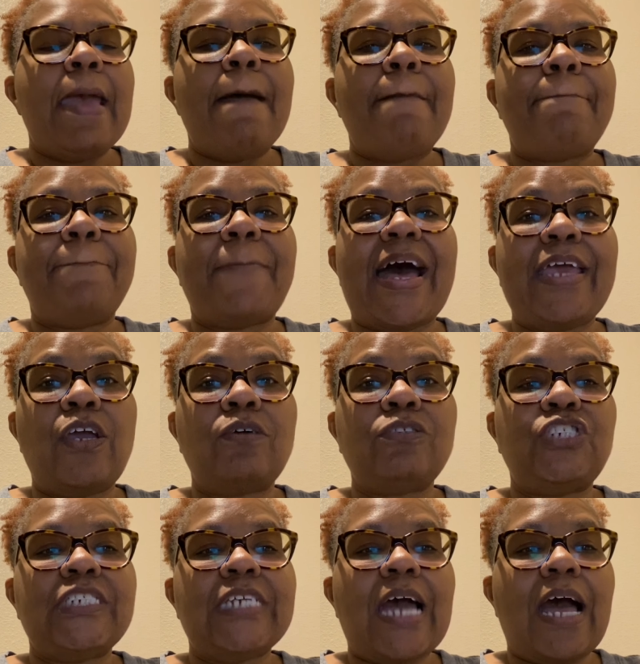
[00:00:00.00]

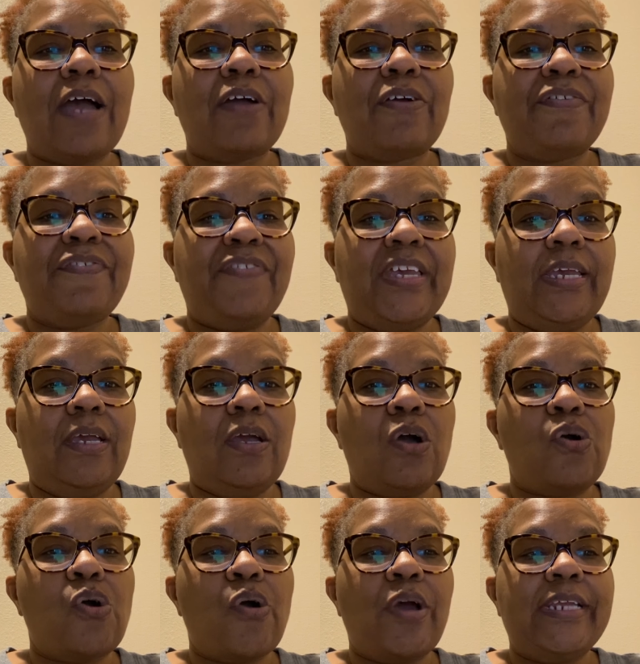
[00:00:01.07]
Biogeography,
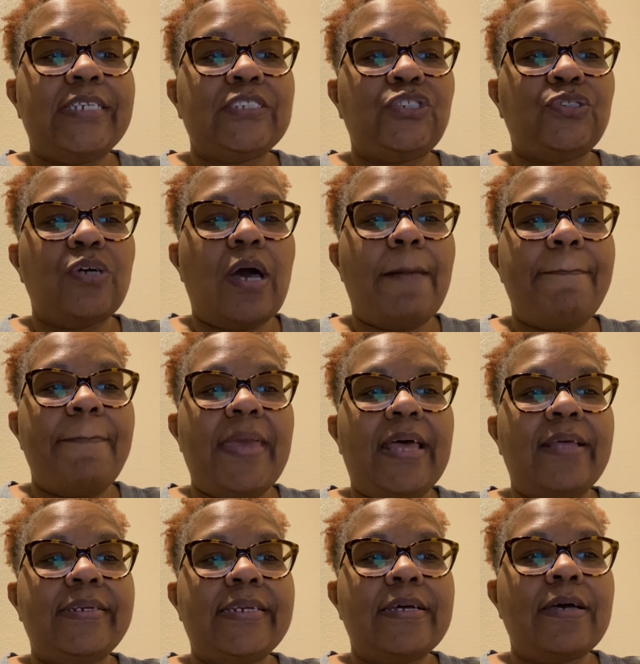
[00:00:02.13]
according to
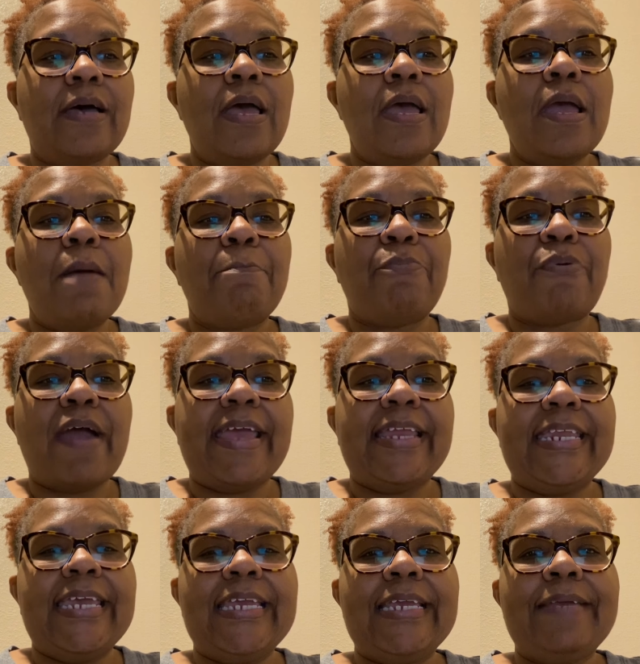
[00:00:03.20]
Amanda
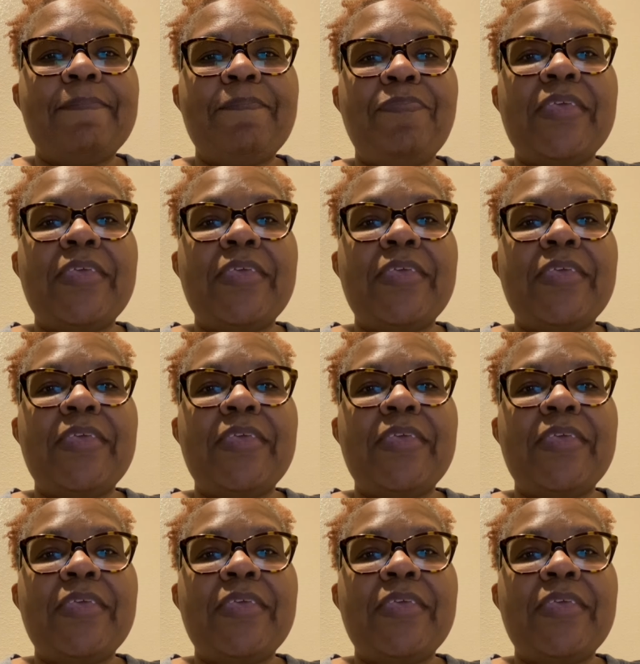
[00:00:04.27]
Briney,